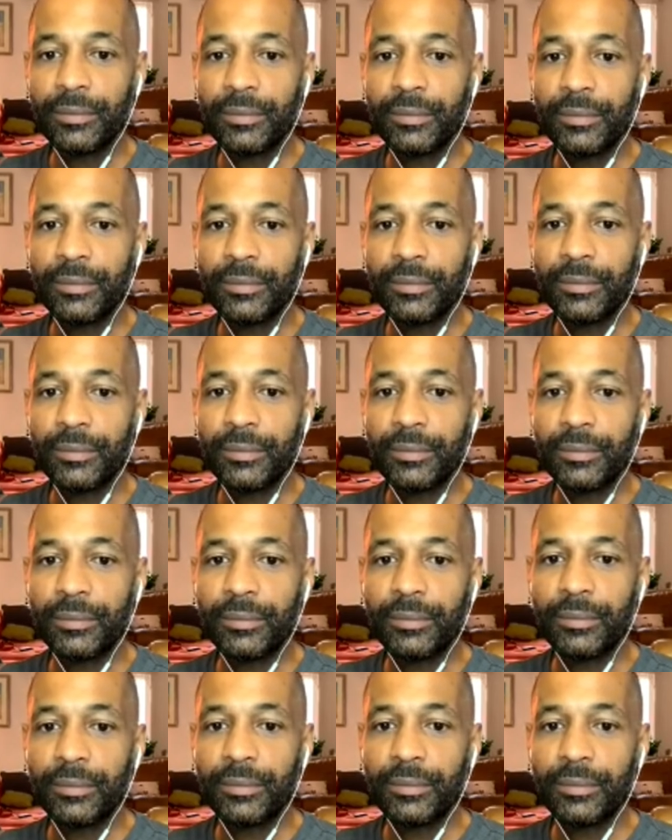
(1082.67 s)

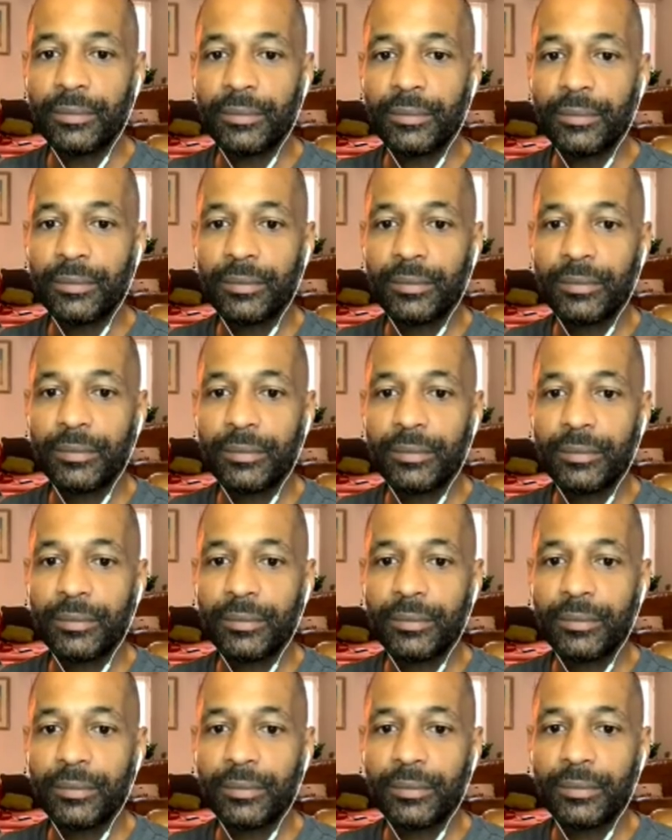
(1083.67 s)

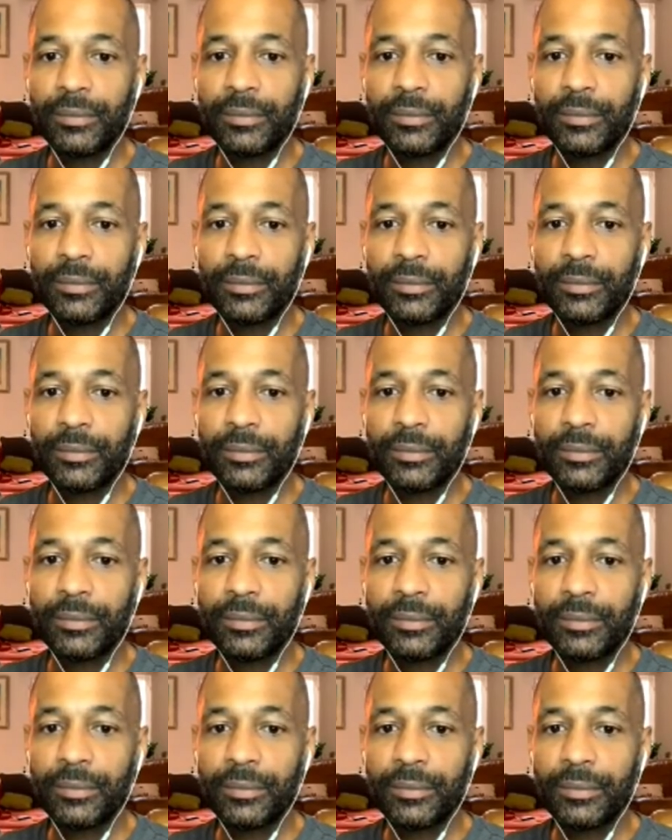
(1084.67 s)

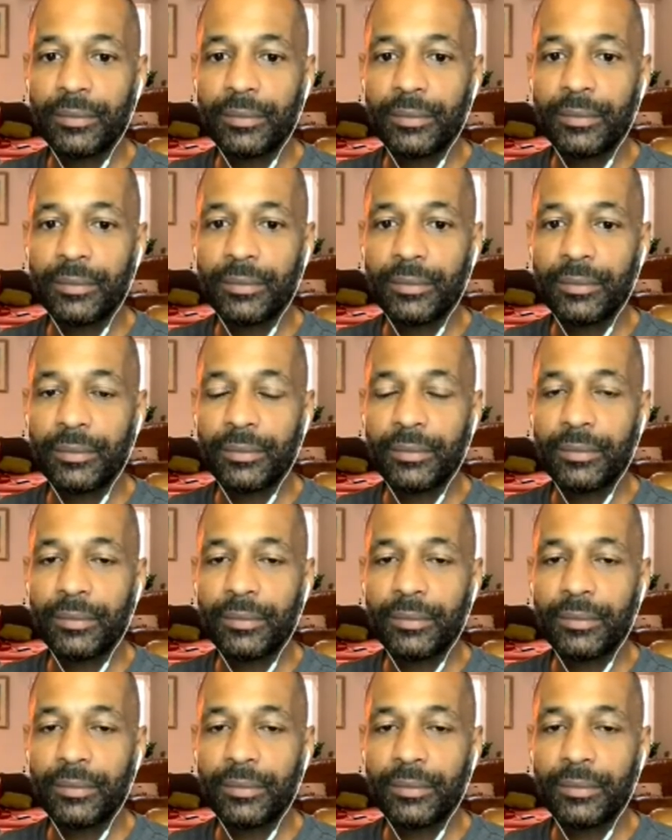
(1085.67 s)
The person shown says nothing.